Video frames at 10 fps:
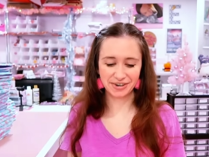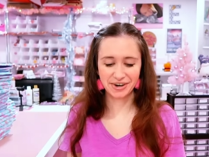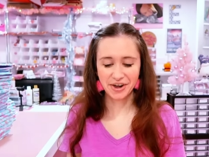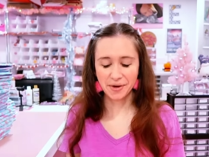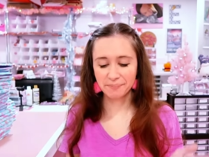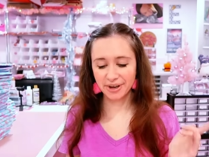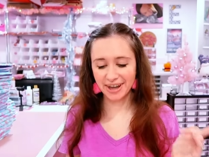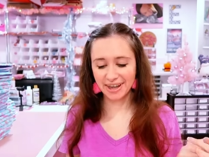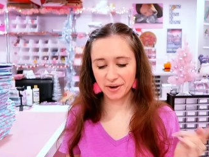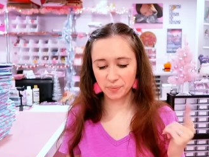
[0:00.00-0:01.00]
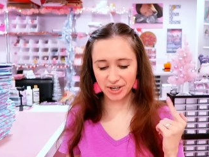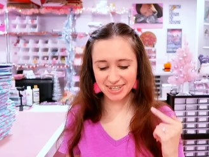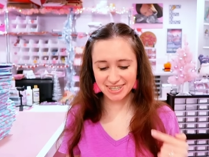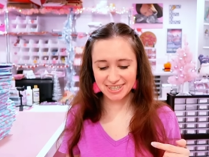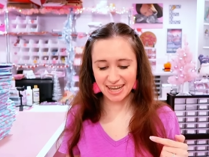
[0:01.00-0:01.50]
over but and I
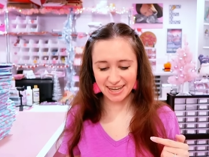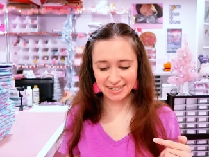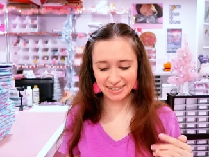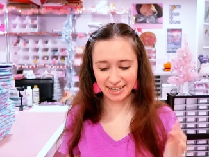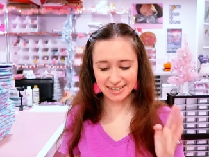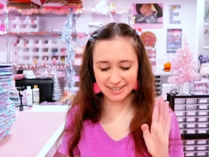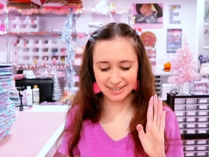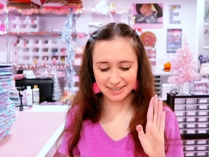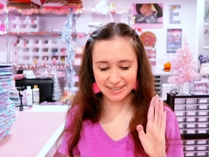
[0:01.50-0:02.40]
want to set like